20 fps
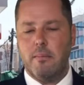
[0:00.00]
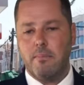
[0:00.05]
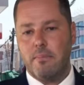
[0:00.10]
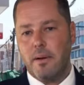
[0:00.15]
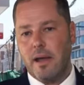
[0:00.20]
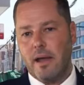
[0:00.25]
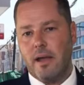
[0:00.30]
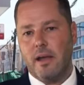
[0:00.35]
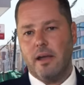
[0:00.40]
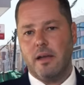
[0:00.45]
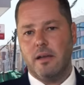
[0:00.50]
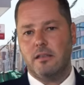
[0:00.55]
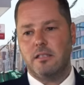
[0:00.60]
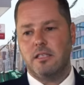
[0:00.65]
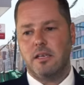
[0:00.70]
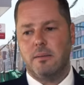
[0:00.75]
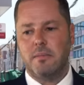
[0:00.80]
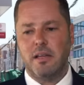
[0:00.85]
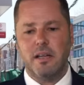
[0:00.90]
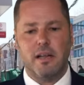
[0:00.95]
paid
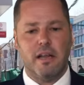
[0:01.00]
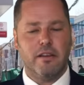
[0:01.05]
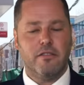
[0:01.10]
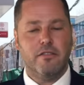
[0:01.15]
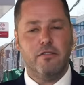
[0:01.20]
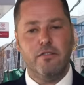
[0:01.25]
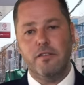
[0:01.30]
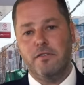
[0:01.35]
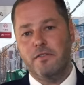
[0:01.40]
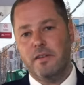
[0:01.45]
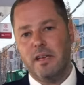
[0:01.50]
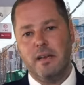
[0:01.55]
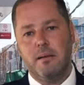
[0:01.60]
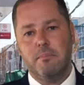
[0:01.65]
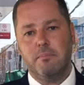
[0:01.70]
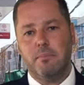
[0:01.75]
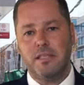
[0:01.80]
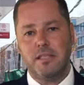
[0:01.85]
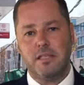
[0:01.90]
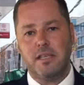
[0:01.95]
something like
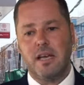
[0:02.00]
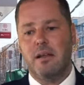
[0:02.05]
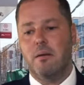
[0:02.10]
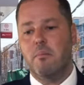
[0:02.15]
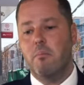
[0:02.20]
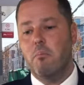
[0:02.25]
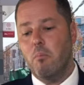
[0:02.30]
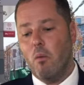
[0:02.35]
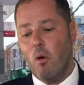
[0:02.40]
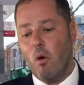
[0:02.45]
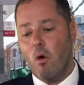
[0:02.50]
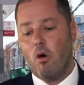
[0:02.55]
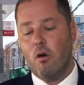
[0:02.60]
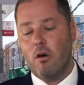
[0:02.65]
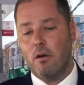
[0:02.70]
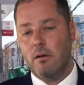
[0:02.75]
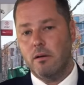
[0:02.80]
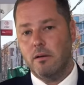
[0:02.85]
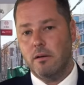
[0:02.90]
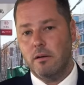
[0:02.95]
15%
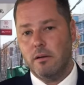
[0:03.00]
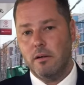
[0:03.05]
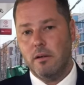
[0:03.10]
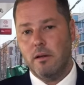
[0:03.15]
more